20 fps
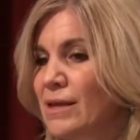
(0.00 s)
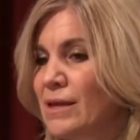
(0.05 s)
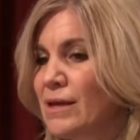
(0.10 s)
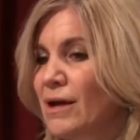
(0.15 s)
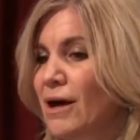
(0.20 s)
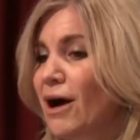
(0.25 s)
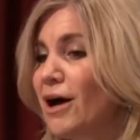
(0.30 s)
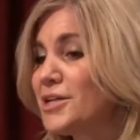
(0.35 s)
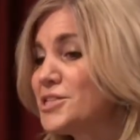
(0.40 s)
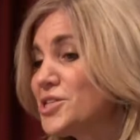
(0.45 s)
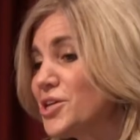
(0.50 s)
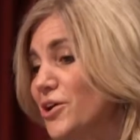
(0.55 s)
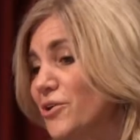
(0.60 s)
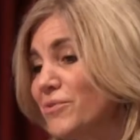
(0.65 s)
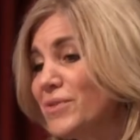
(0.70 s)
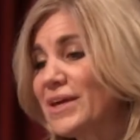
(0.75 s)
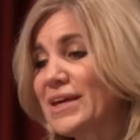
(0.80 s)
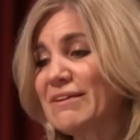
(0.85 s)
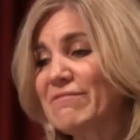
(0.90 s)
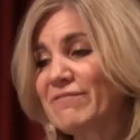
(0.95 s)
Also,
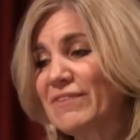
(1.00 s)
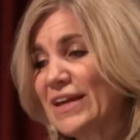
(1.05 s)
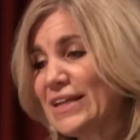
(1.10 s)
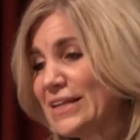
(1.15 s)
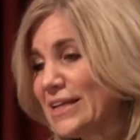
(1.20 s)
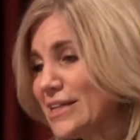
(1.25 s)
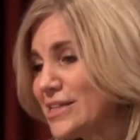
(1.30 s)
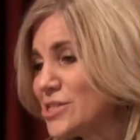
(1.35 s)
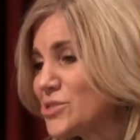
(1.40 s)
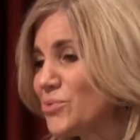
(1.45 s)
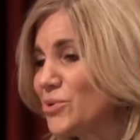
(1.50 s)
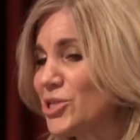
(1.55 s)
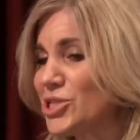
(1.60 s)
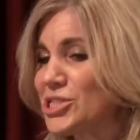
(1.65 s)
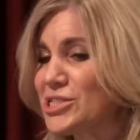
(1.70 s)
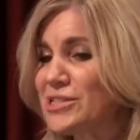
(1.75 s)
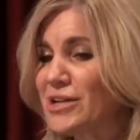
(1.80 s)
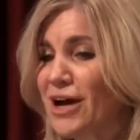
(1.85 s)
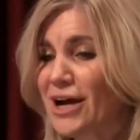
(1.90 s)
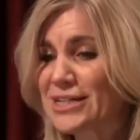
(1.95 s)
the convenience, we just
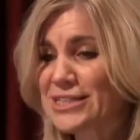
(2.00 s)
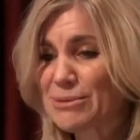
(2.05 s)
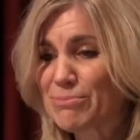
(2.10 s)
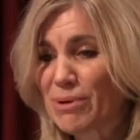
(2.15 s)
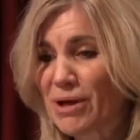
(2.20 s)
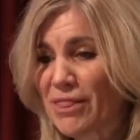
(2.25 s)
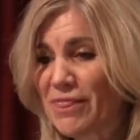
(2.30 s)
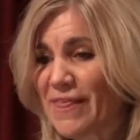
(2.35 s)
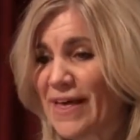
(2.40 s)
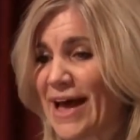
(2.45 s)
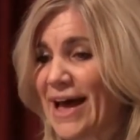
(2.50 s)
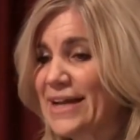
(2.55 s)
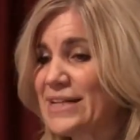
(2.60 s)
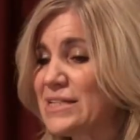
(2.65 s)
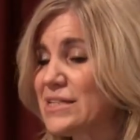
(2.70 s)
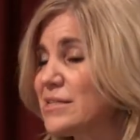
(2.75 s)
talked about that.